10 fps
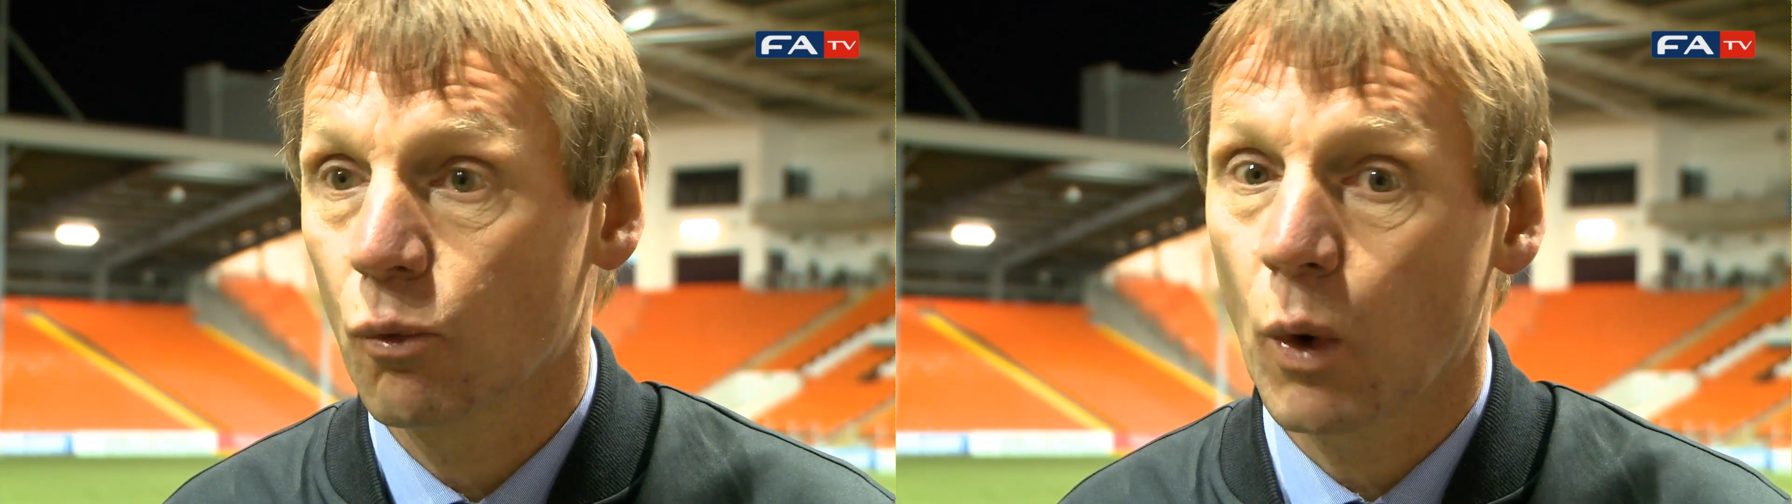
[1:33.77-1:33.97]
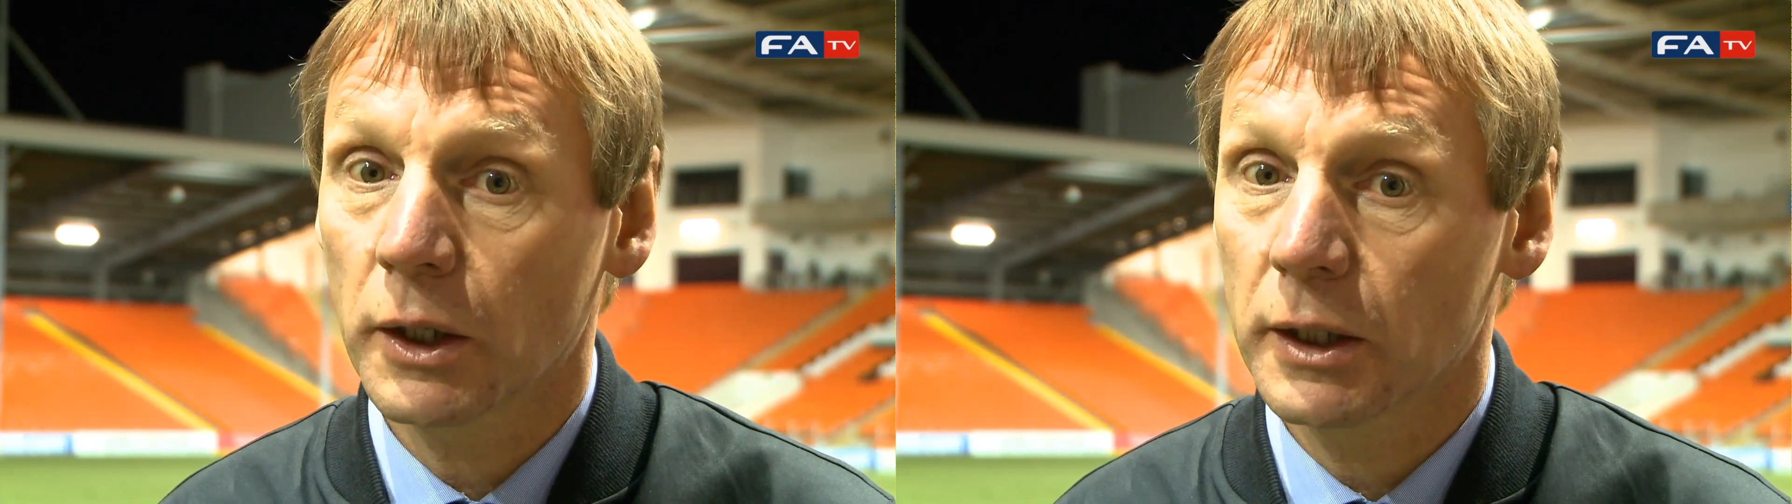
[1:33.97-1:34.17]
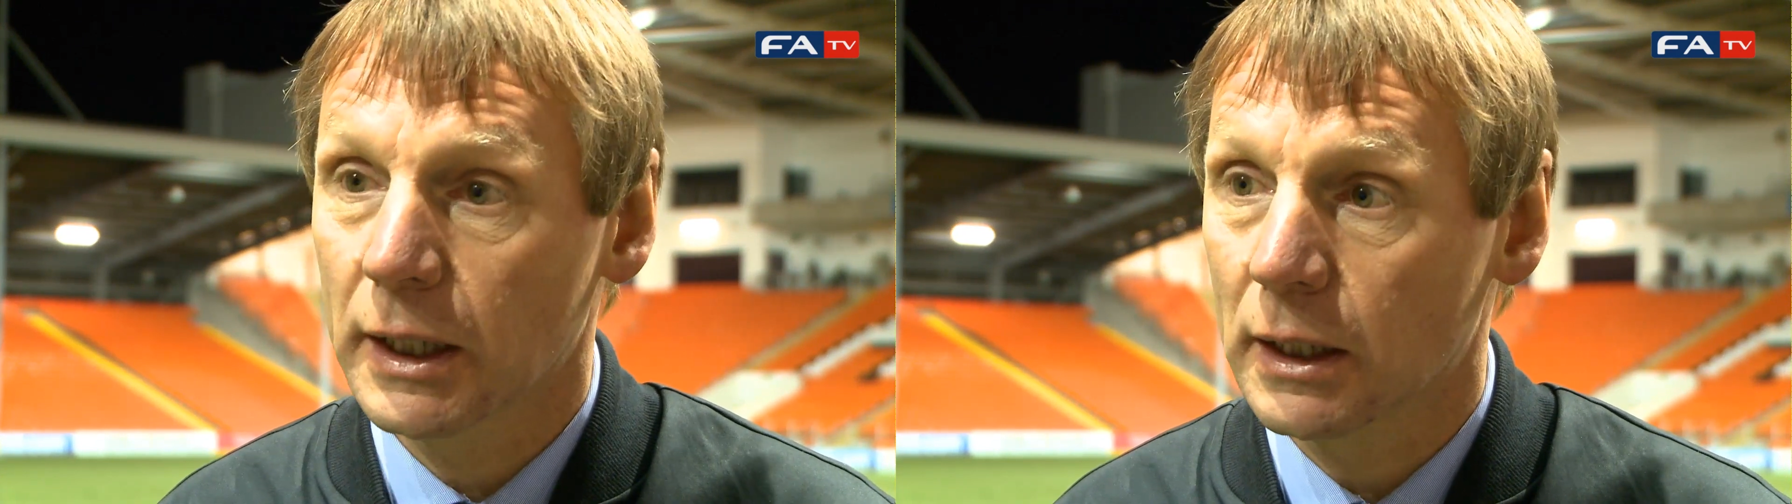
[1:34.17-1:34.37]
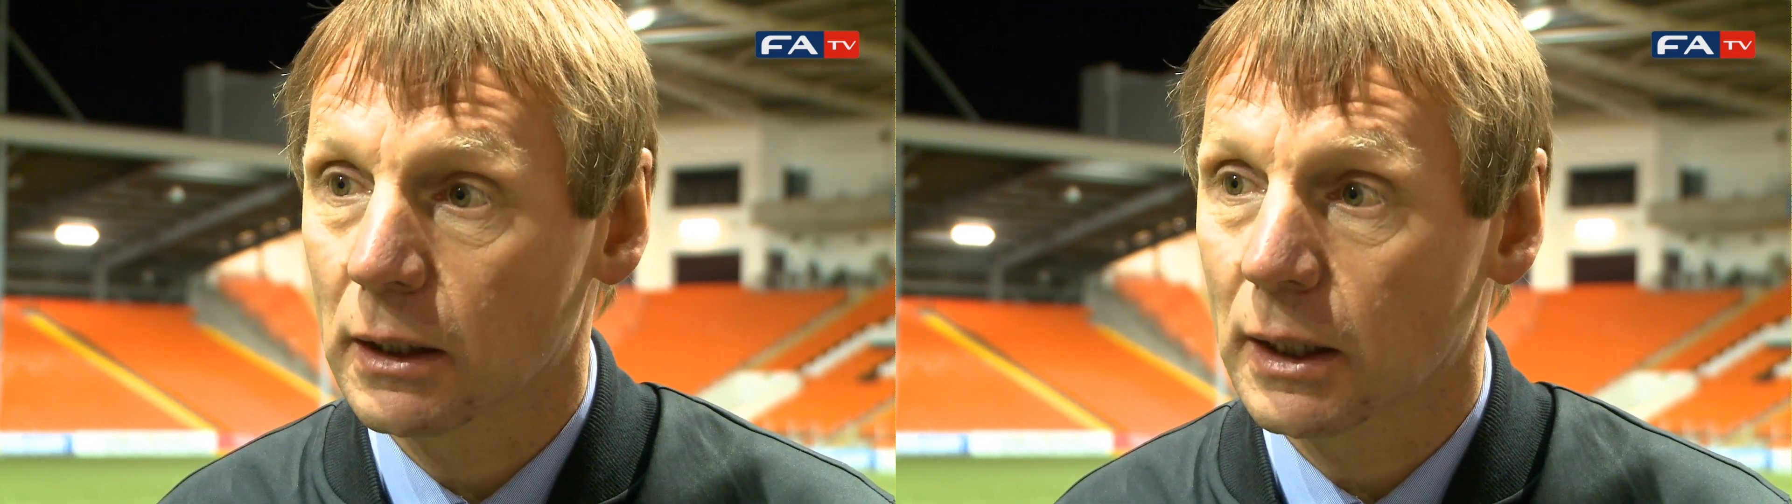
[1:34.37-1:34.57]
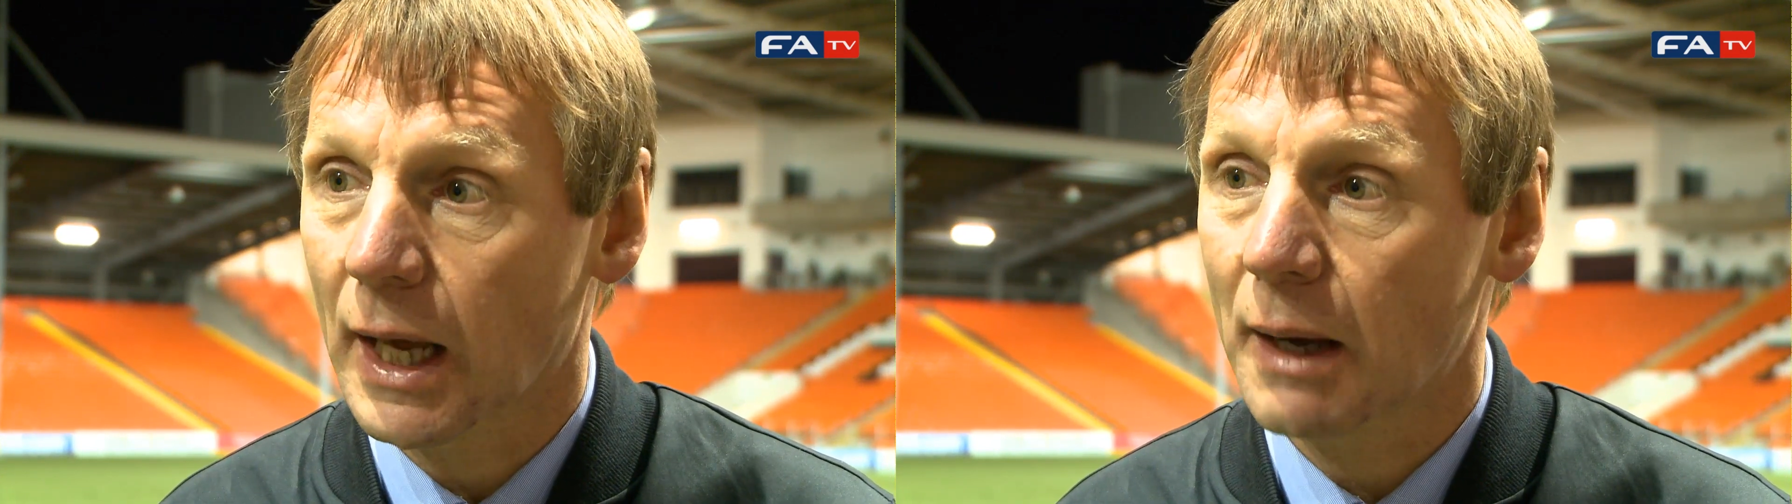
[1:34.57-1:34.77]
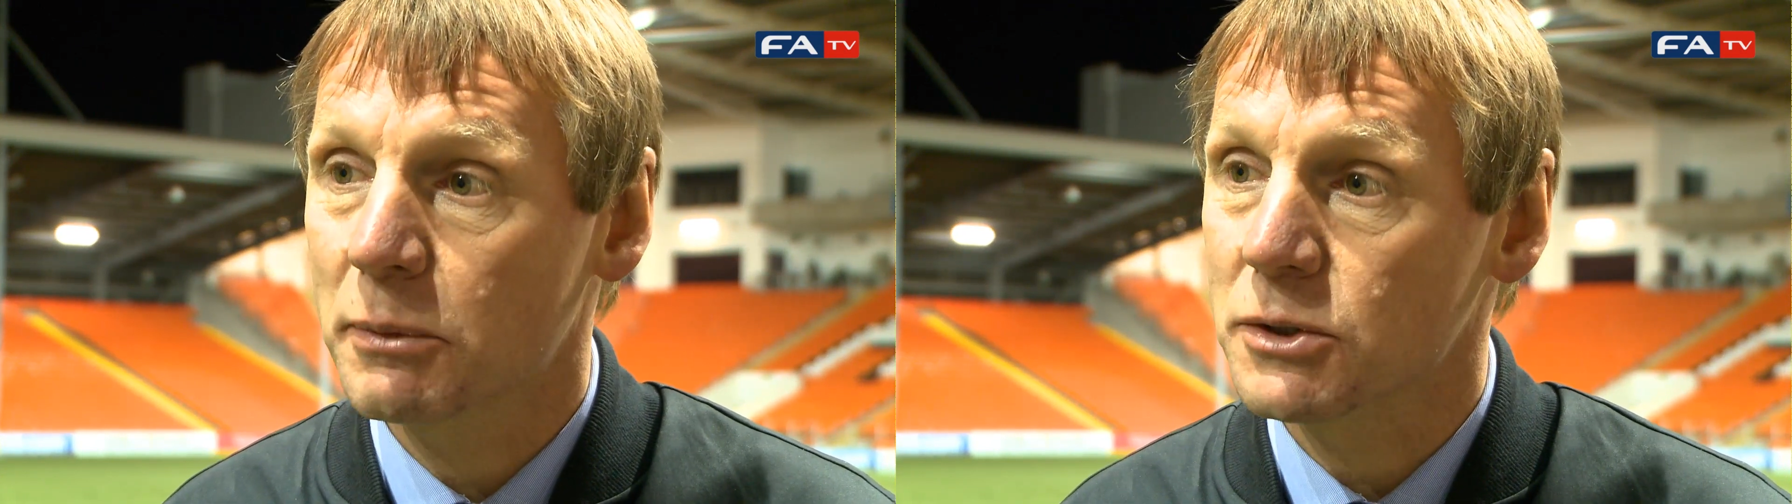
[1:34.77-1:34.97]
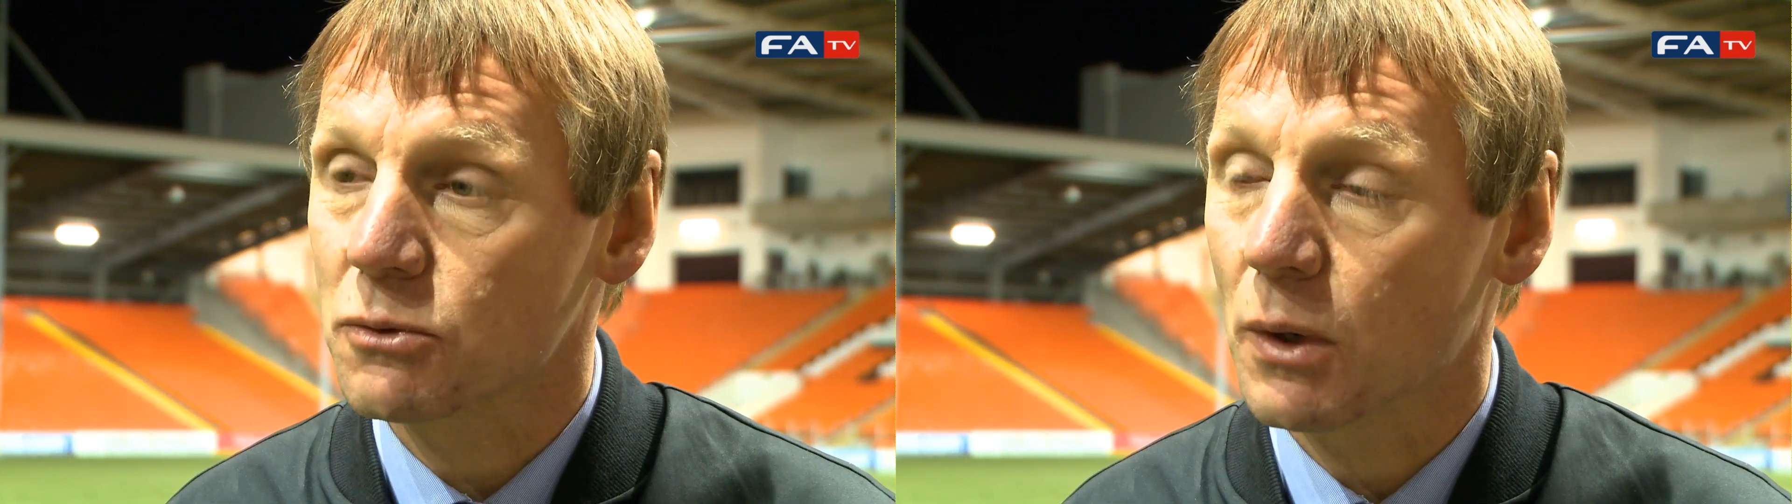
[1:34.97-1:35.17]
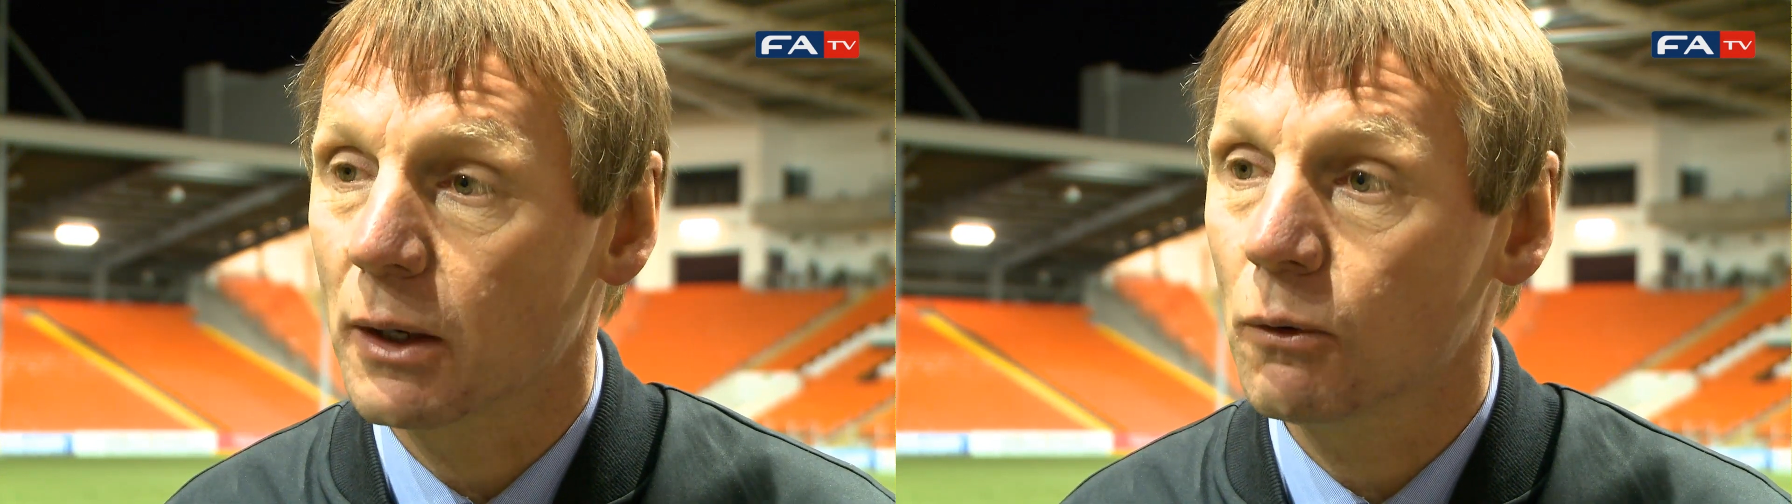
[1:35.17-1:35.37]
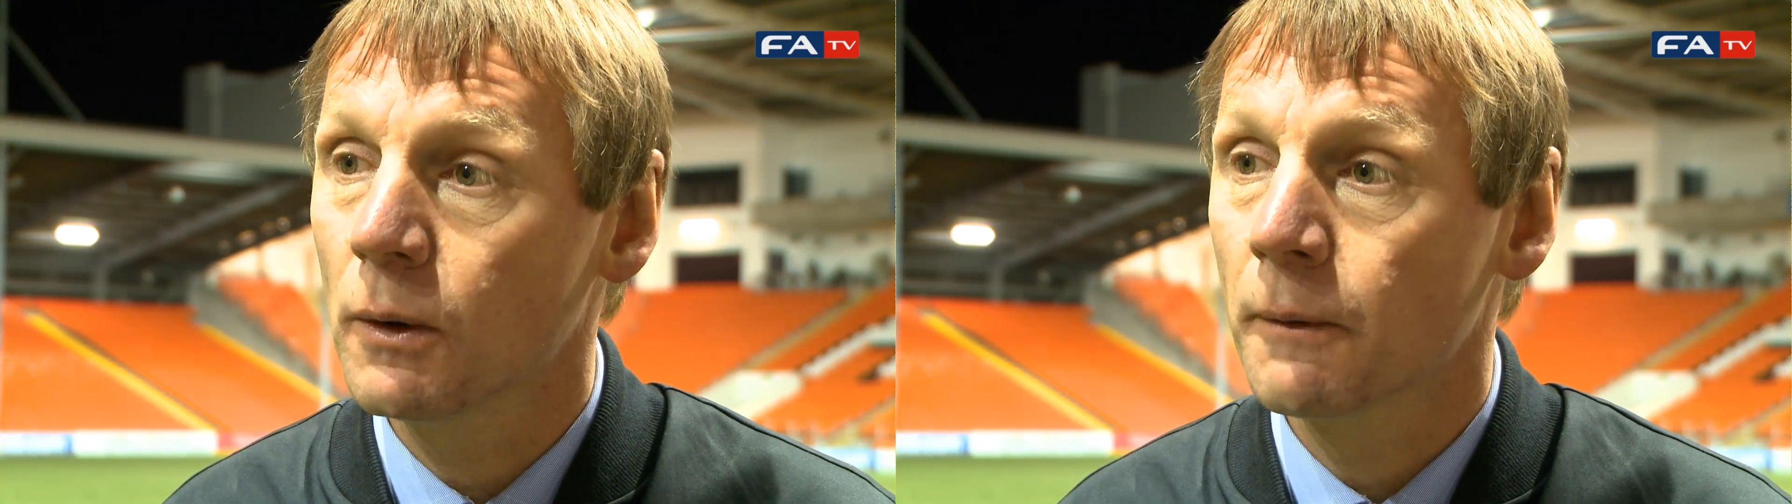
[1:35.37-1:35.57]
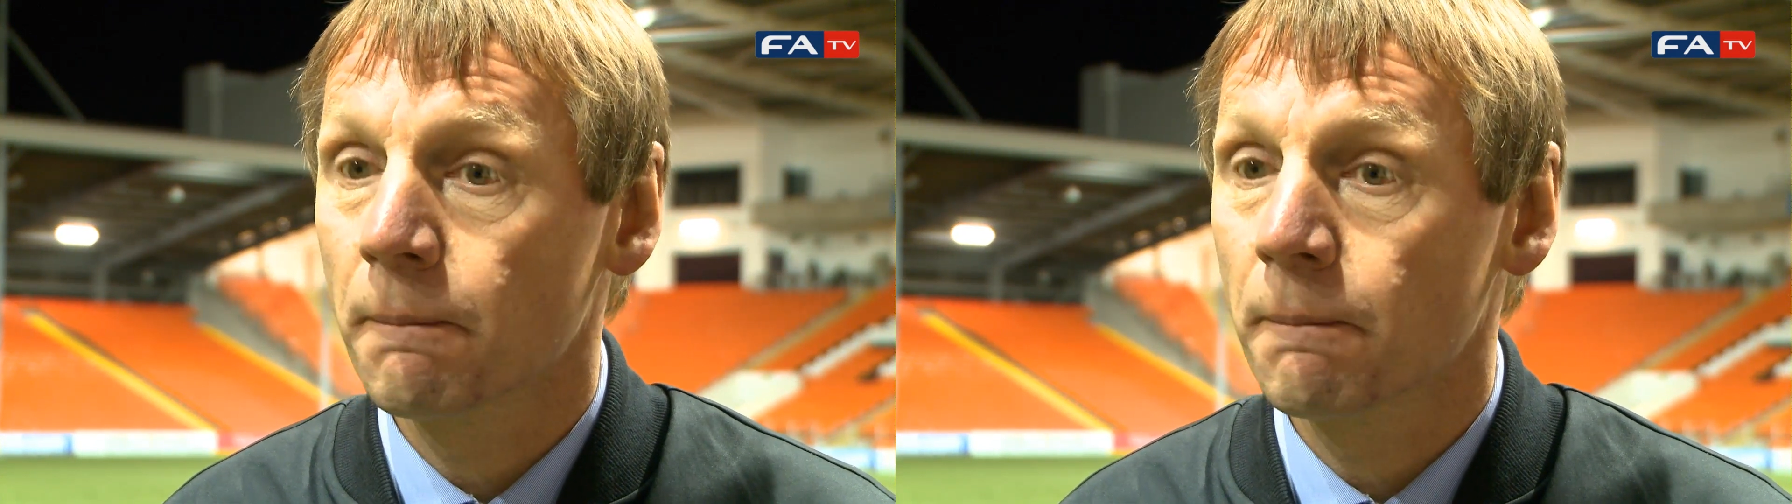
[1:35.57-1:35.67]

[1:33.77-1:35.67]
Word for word: Won an England cap as well,